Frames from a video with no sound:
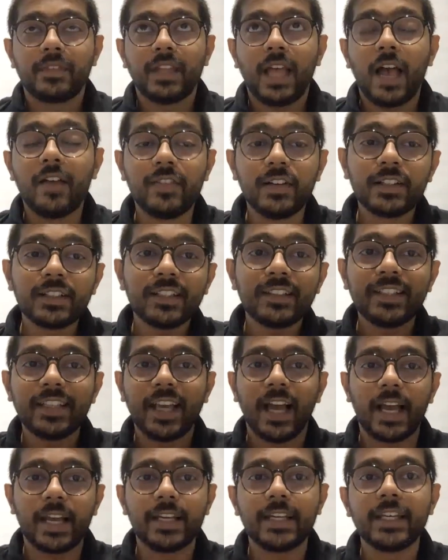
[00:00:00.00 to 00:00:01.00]
I've learned that
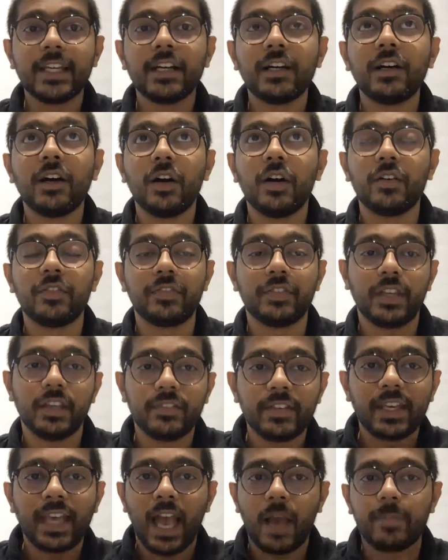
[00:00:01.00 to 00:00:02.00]
the idea of
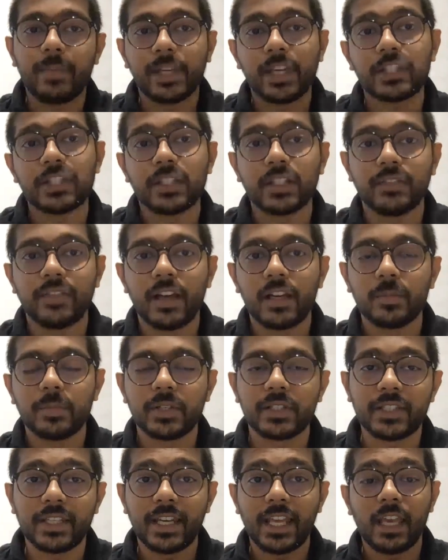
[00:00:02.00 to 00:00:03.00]
giving application
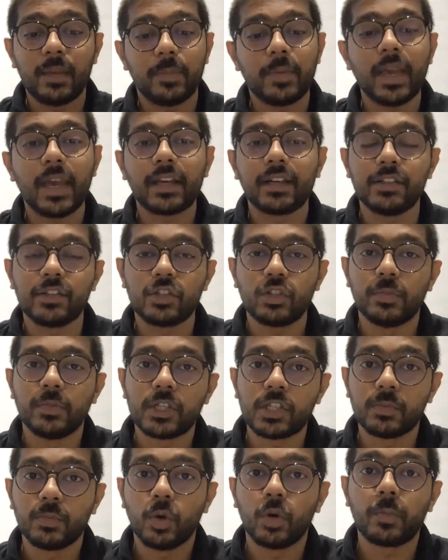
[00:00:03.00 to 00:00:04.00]
developers and API
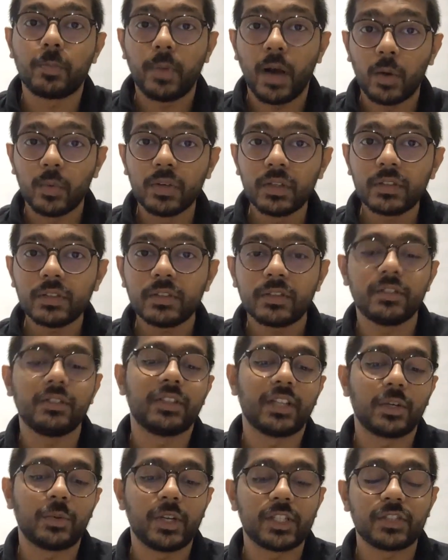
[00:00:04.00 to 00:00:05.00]
consumers more power to
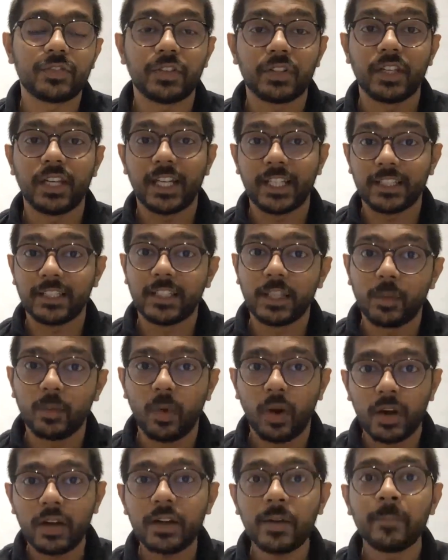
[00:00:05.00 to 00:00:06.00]
request for the data they
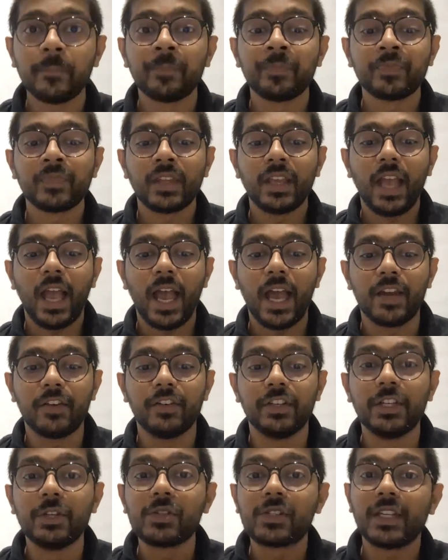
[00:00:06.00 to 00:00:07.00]
want and
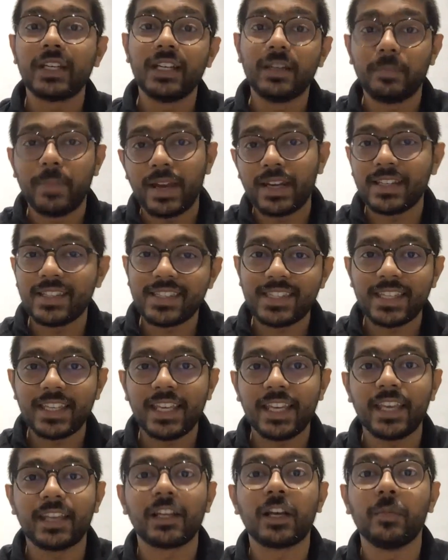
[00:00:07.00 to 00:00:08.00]
reduce their
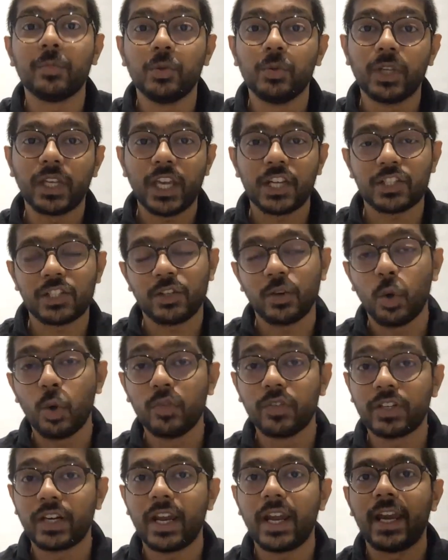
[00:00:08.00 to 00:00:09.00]
dependency and communication
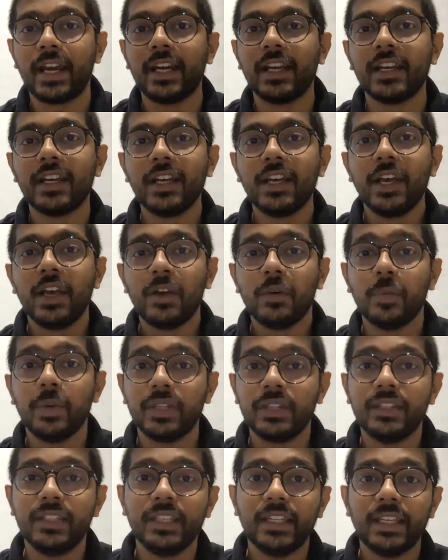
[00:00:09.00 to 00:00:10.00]
overhead
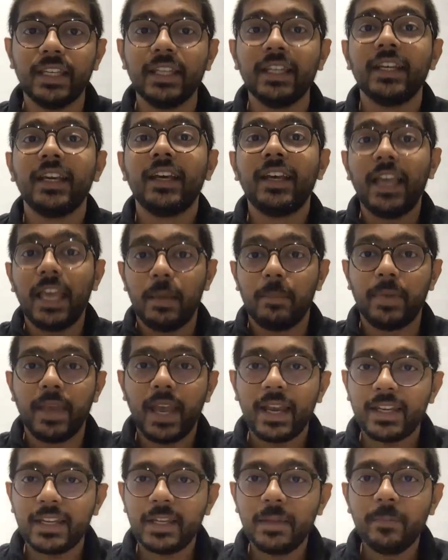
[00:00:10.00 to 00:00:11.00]
with the
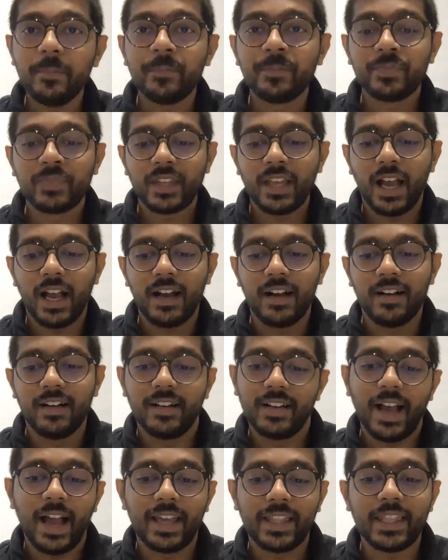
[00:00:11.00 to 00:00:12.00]
API team,
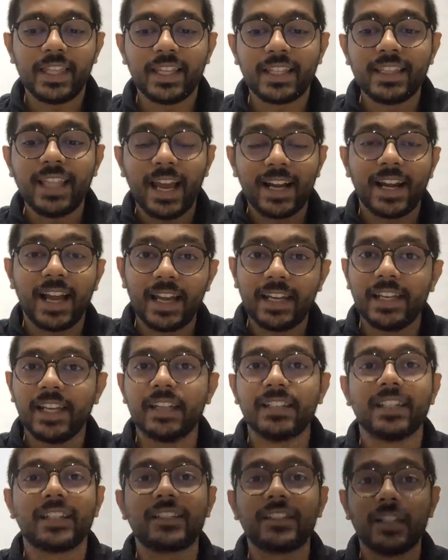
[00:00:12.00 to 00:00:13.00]
I think that idea
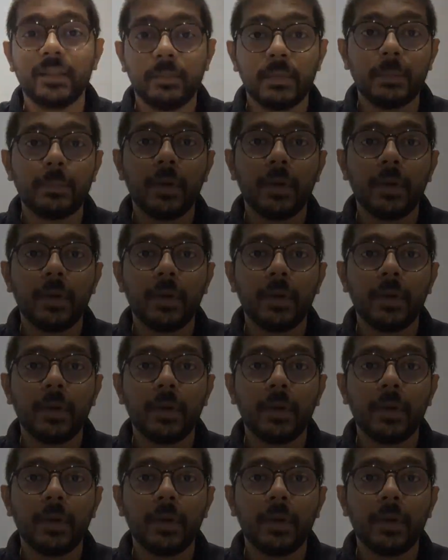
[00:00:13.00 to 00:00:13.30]
is extremely